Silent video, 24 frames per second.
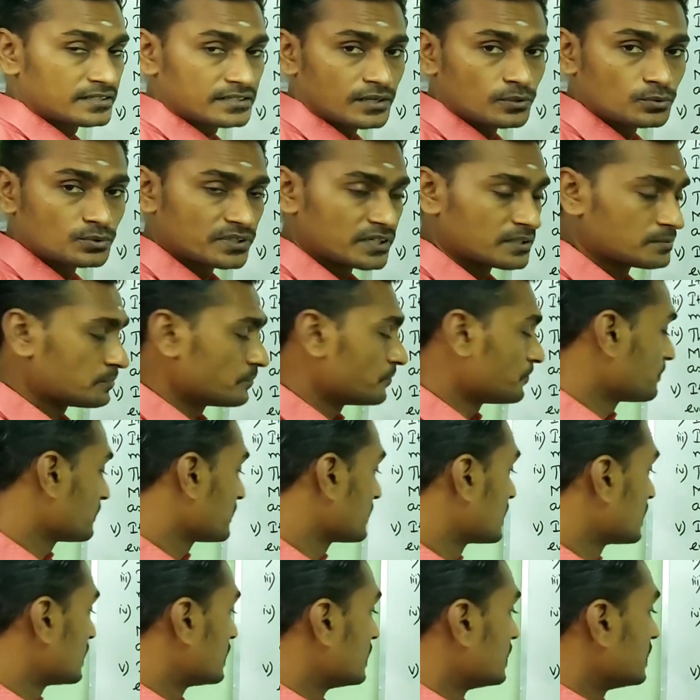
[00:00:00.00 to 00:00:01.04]
Roundup.
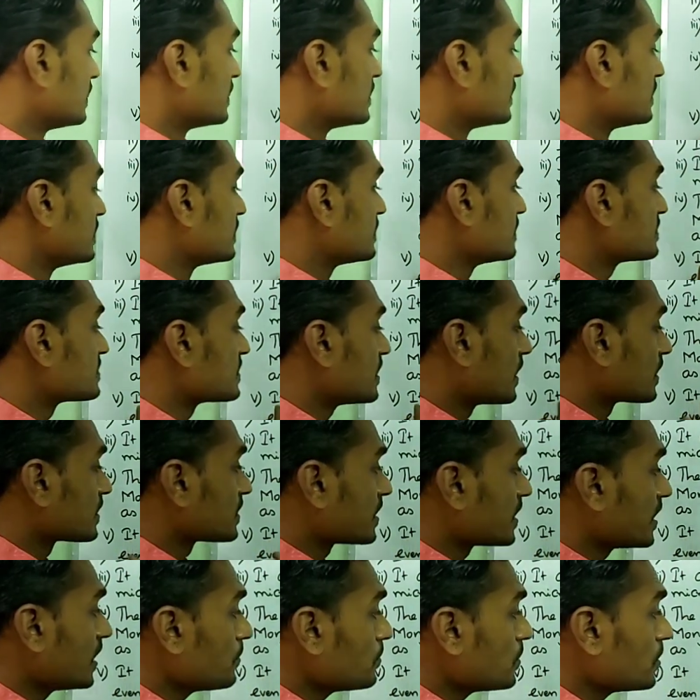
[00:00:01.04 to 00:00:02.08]
It is
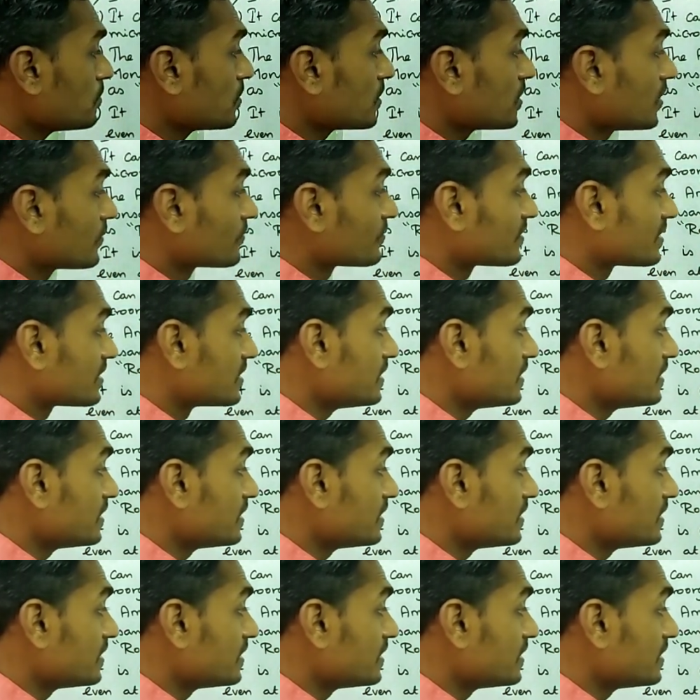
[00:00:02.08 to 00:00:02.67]
capable of